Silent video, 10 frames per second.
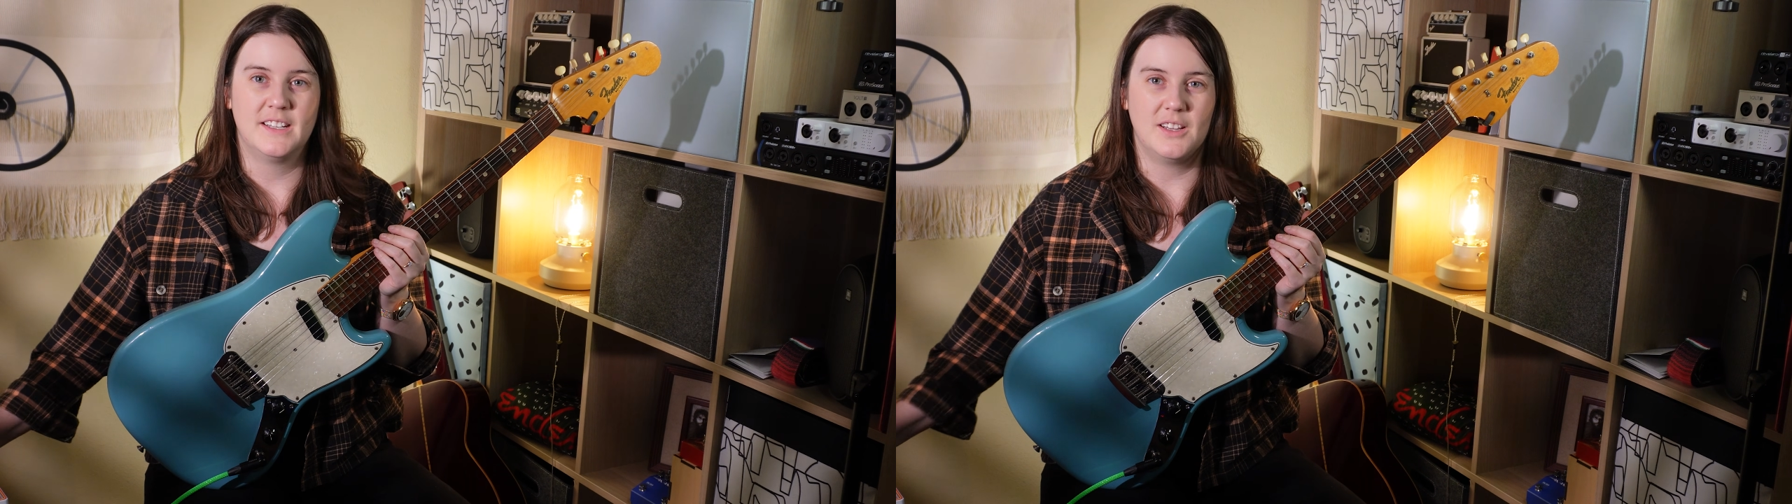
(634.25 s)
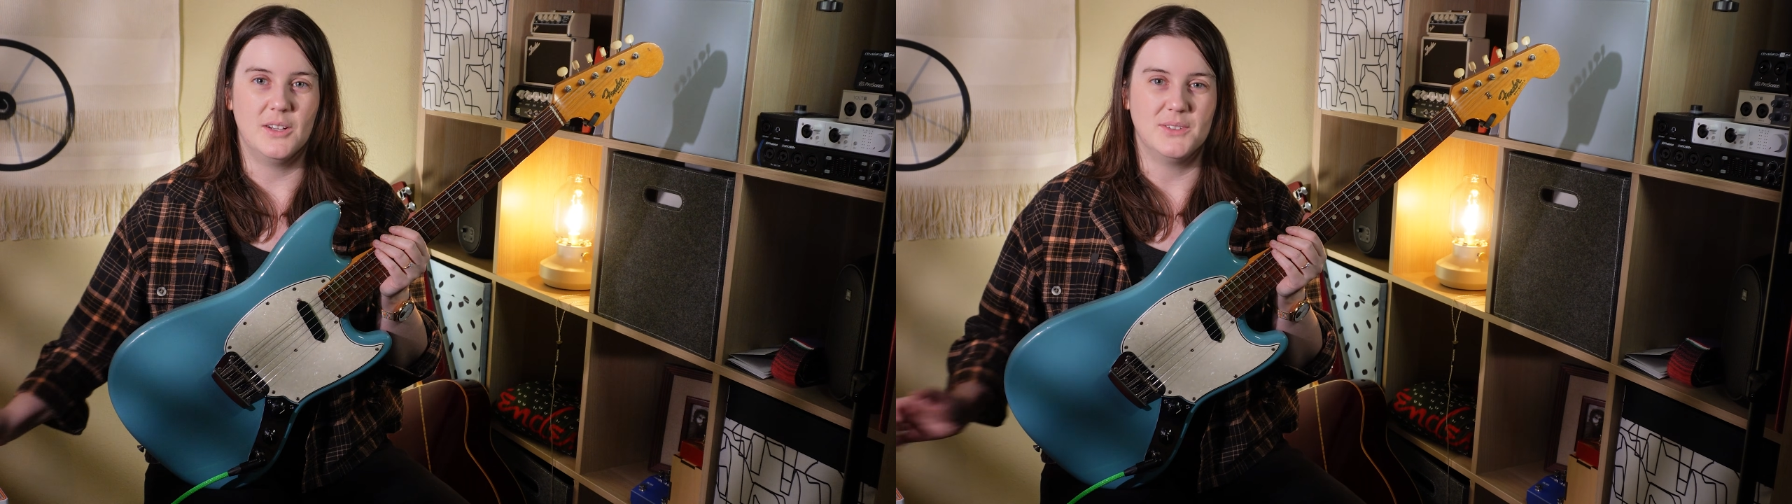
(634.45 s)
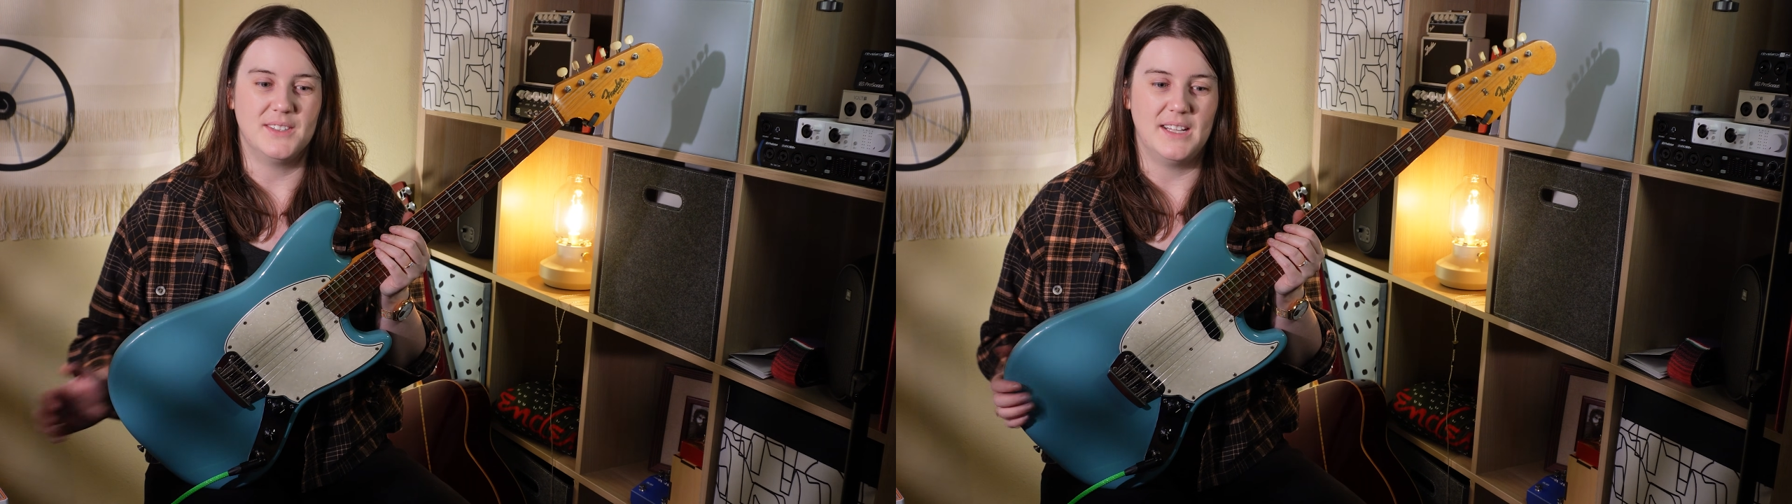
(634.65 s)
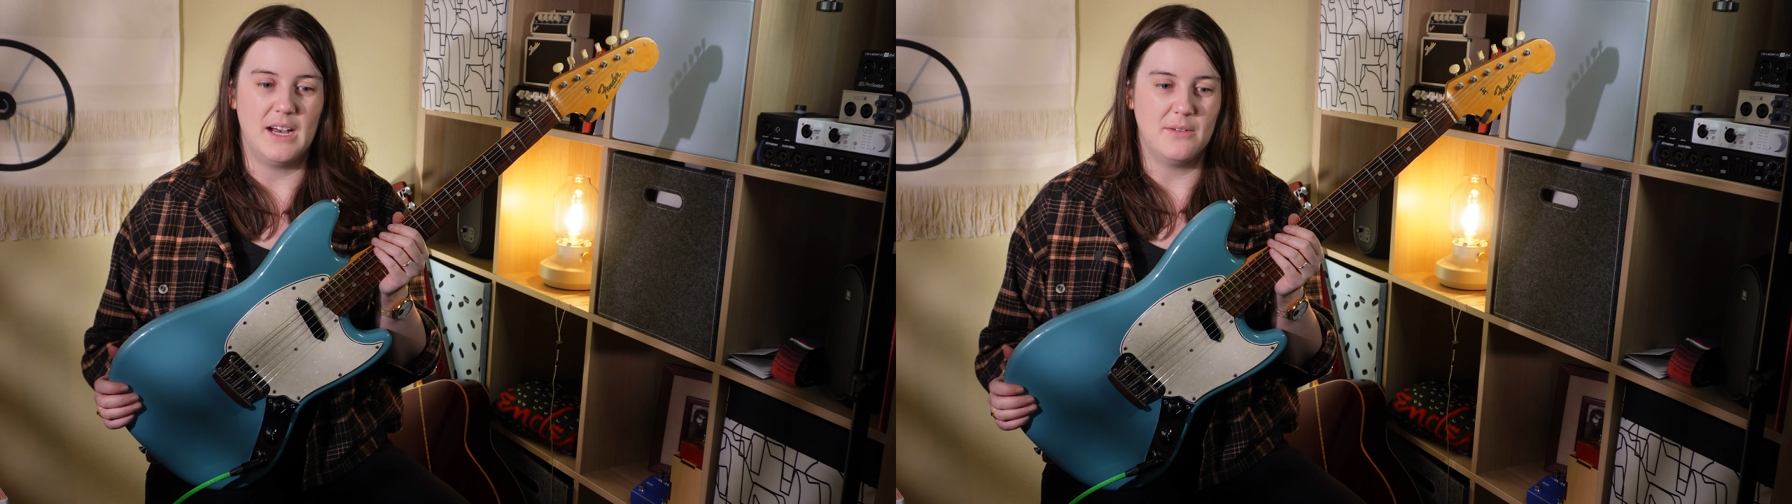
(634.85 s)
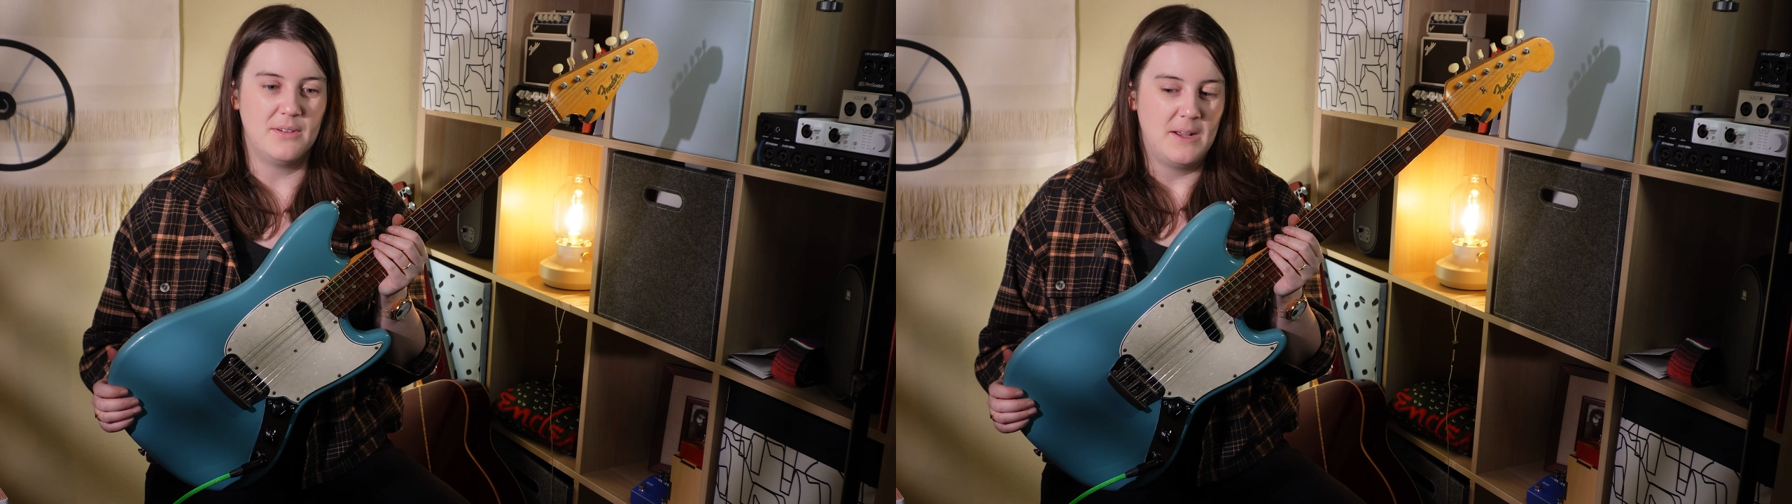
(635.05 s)
close
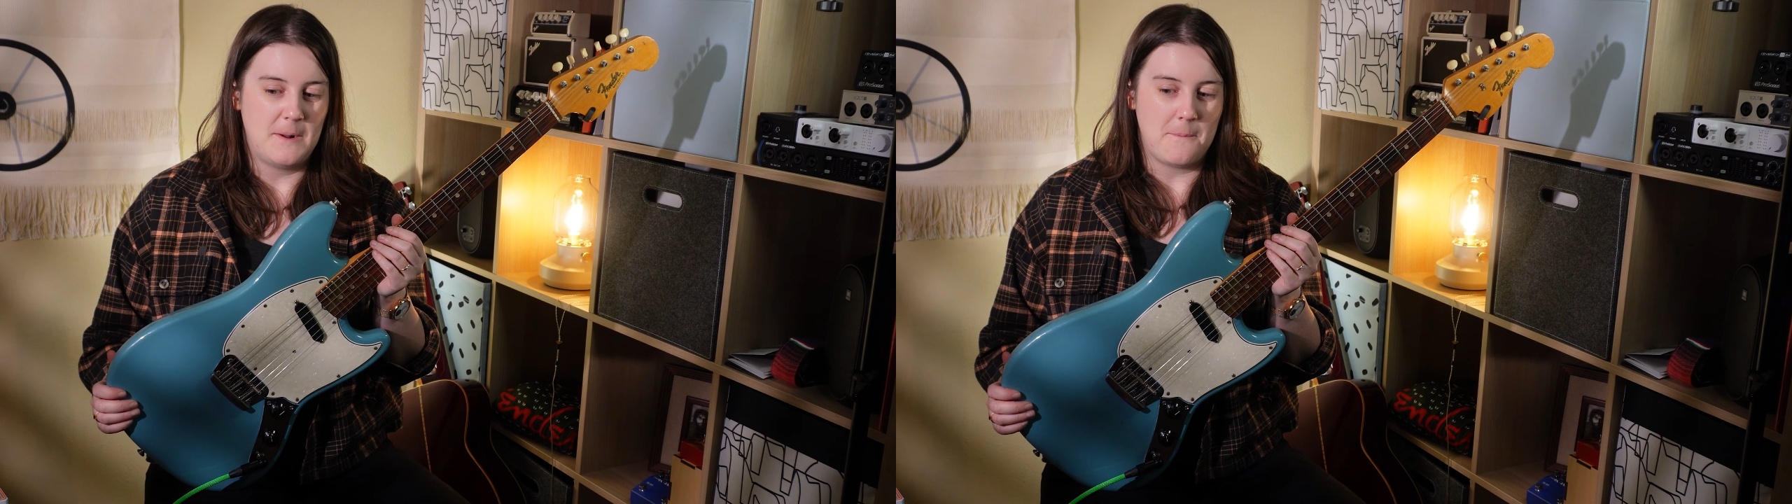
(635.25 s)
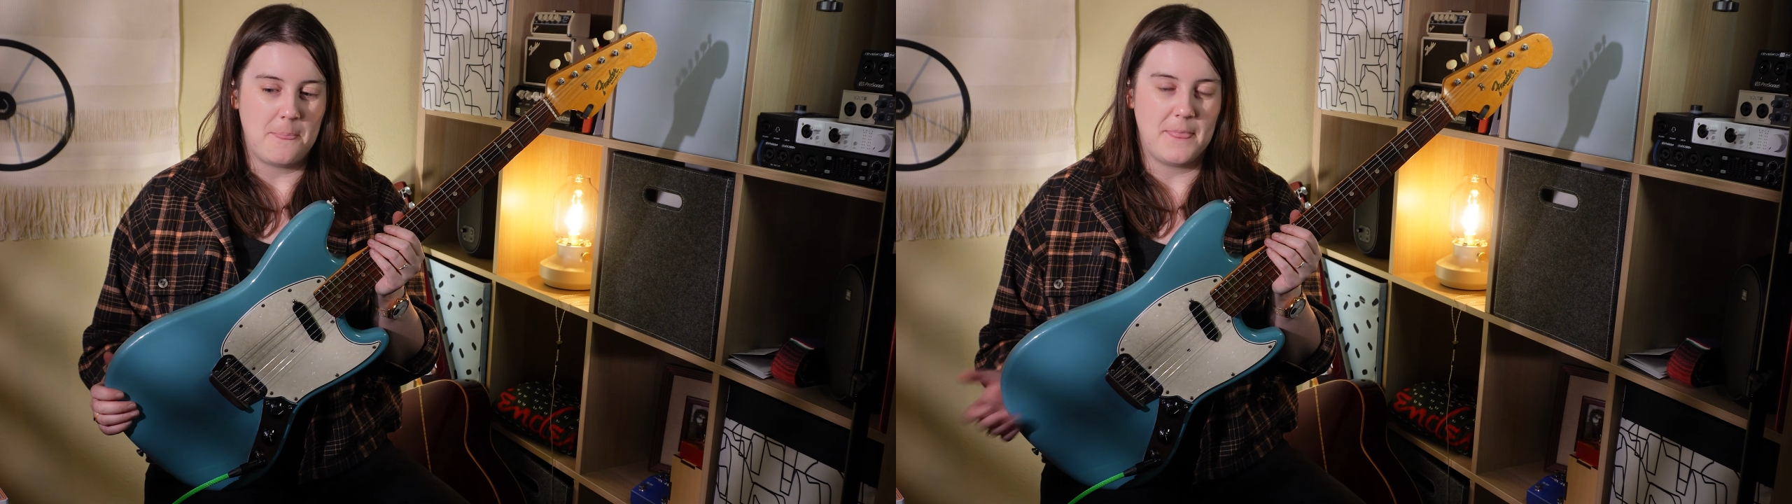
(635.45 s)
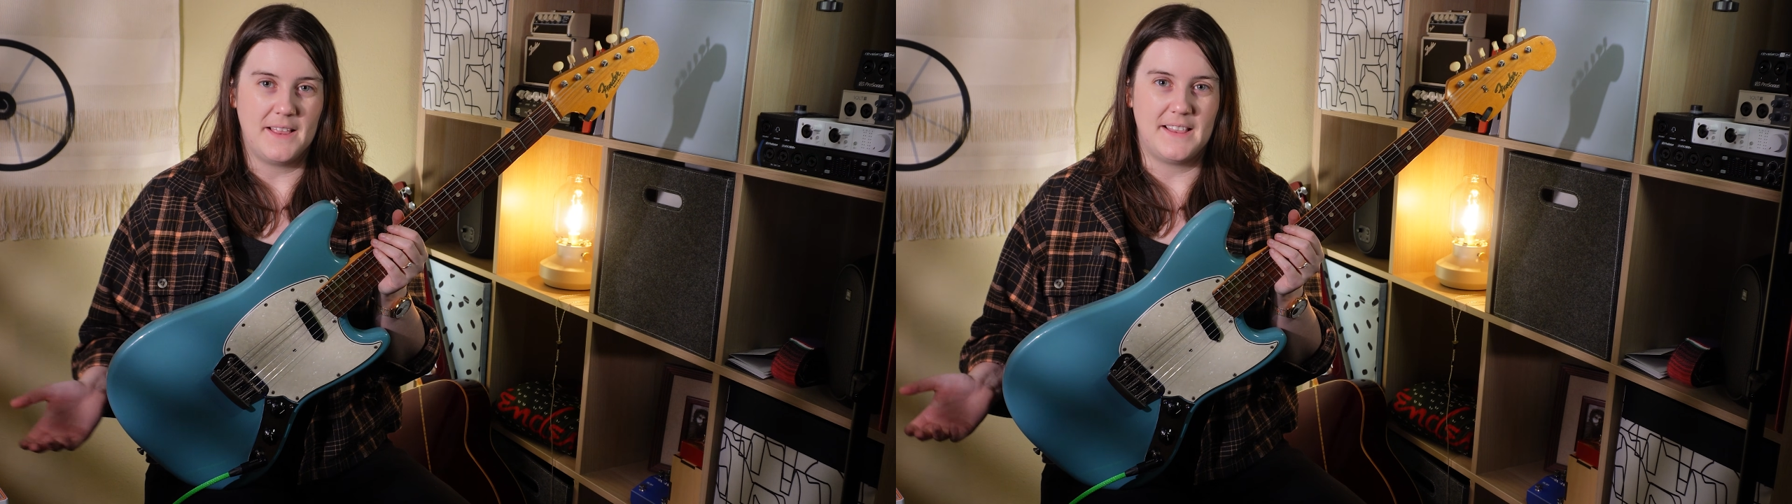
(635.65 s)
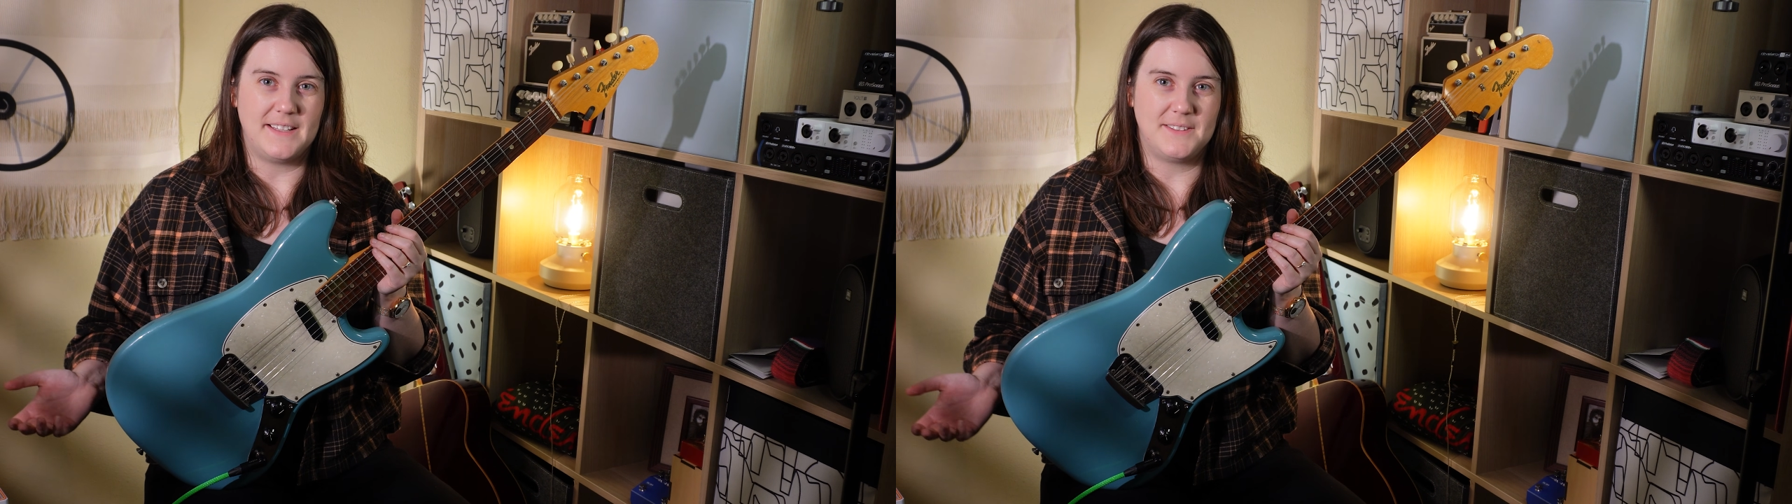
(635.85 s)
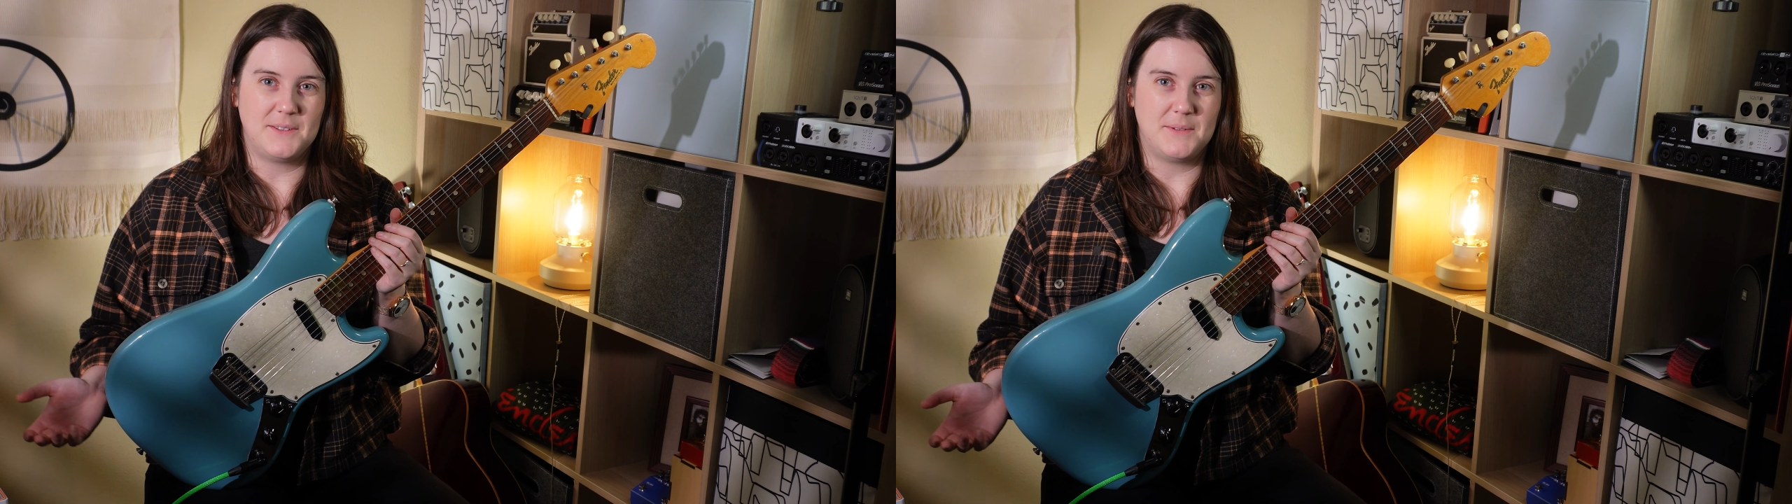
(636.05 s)
enough.
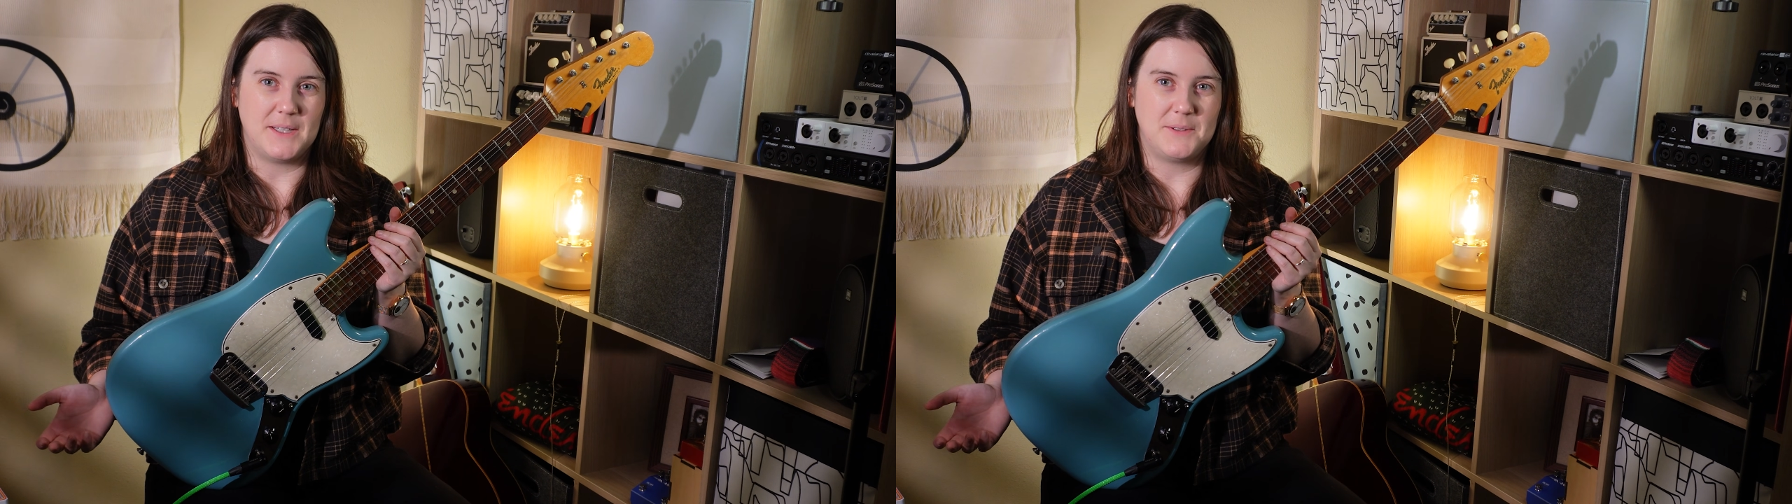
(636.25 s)
That's